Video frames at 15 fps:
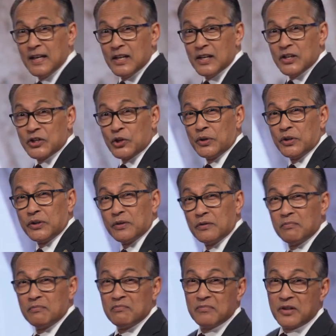So
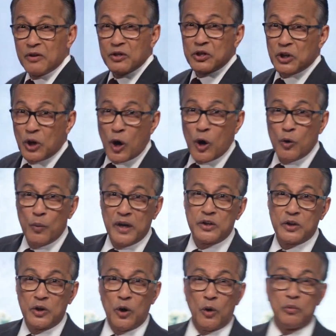there's a long way to
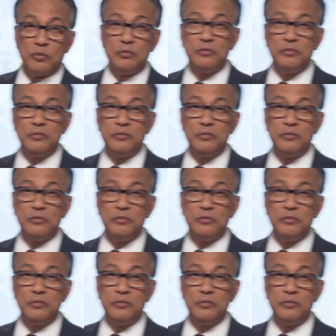go